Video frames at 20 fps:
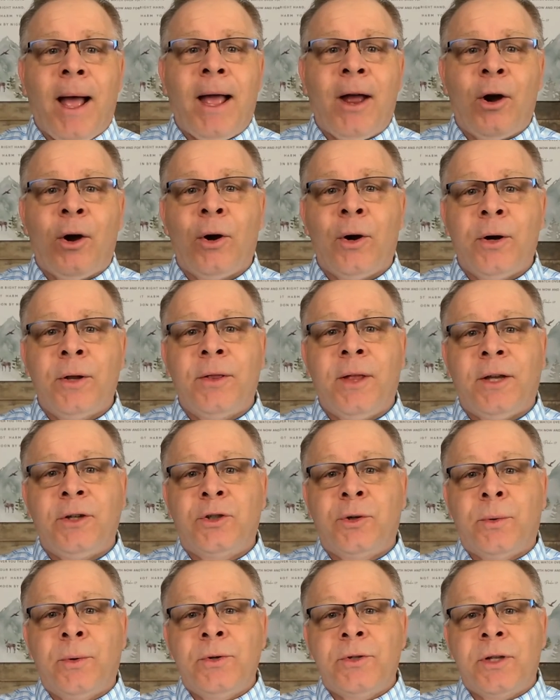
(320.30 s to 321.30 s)
heard that
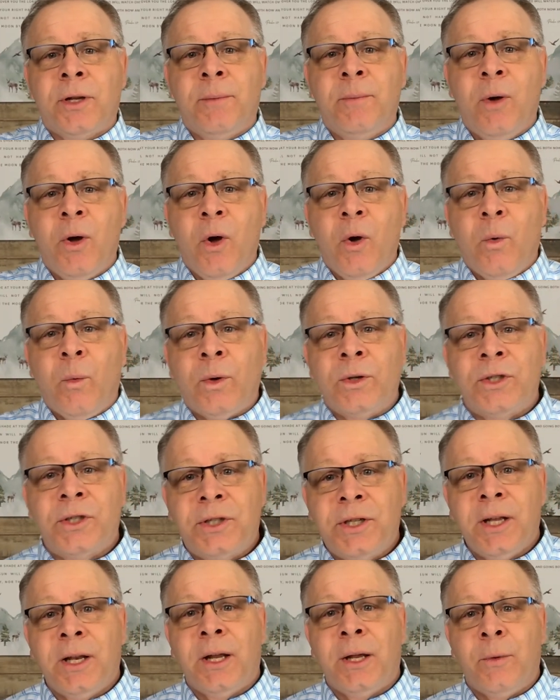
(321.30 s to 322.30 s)
Jerusalem was
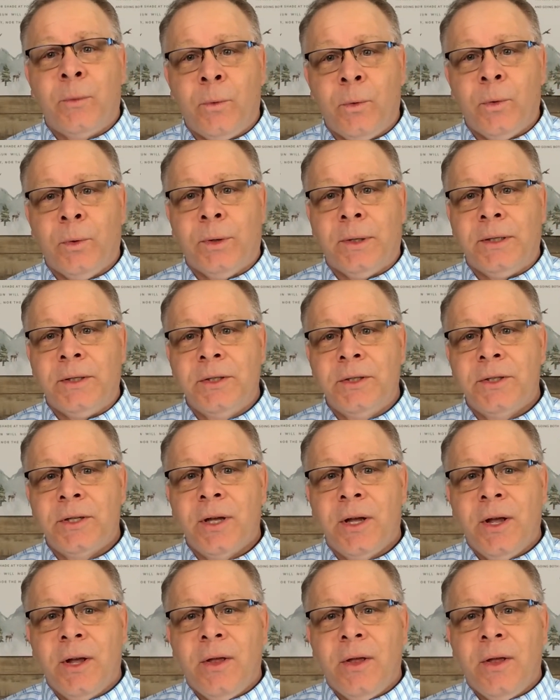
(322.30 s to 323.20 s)
still in ruins,